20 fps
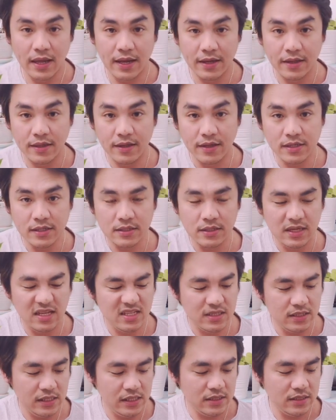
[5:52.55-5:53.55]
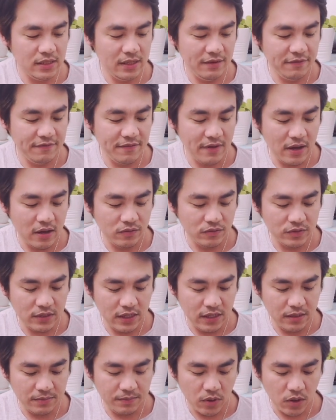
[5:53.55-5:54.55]
It's easily found and bought
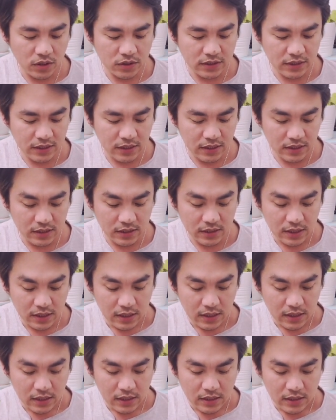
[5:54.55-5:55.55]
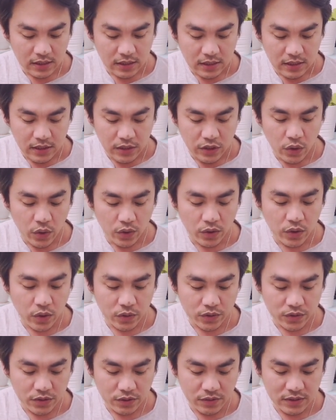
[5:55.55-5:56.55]
in your groceries
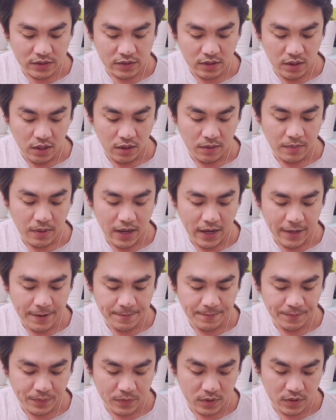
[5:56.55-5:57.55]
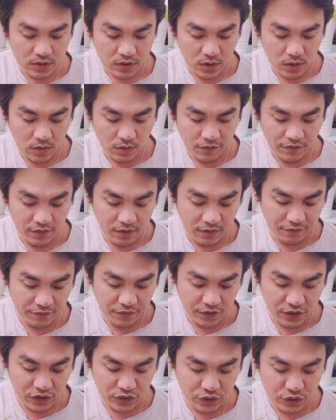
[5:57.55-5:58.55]
nearby, so feel free to do
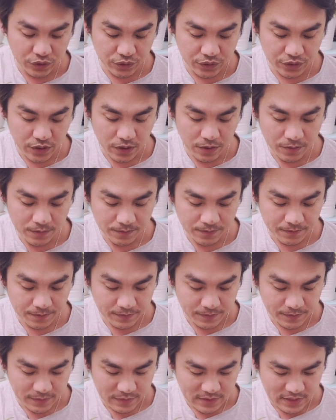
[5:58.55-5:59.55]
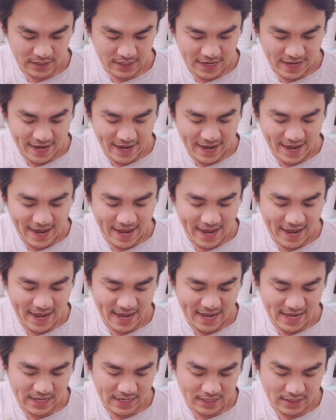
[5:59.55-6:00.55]
so. And
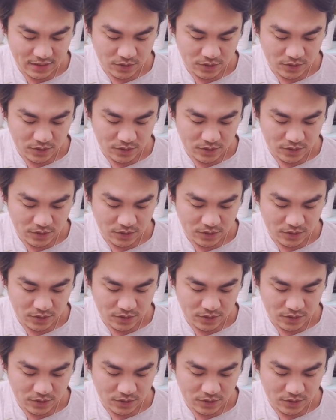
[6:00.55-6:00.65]
oops,